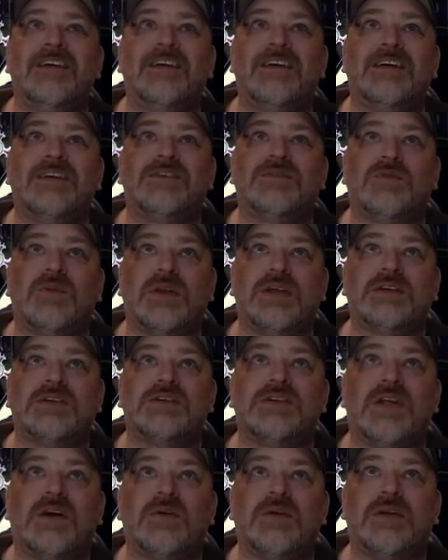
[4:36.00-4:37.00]
It's running
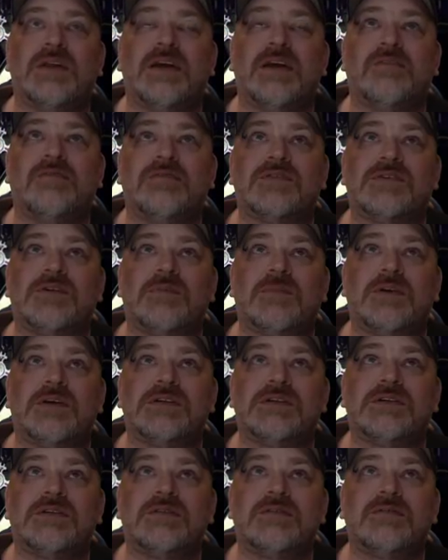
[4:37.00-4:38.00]
slow today for some
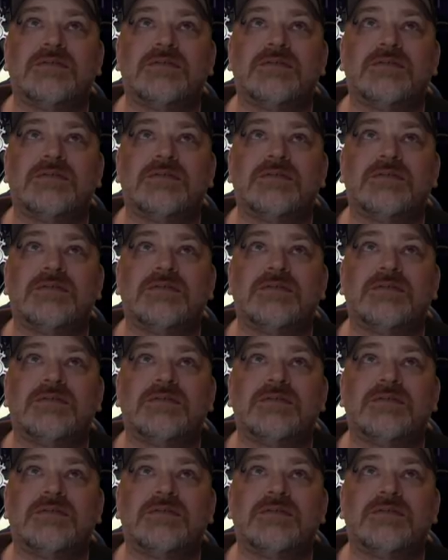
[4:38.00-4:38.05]
reason.